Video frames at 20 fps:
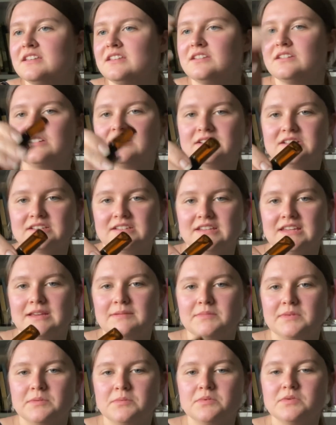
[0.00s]
You can just
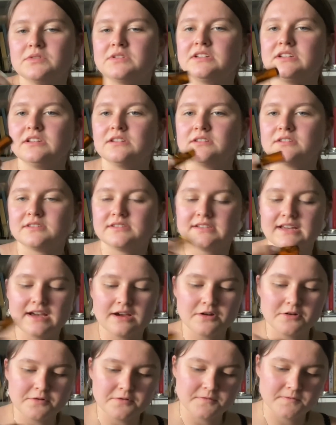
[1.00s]
keep them all to
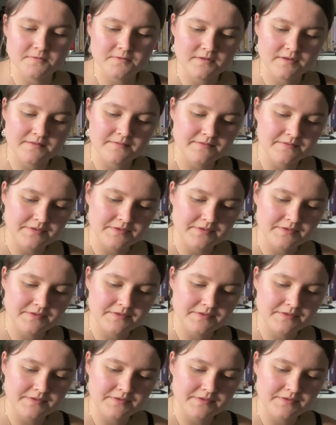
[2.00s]
yourself.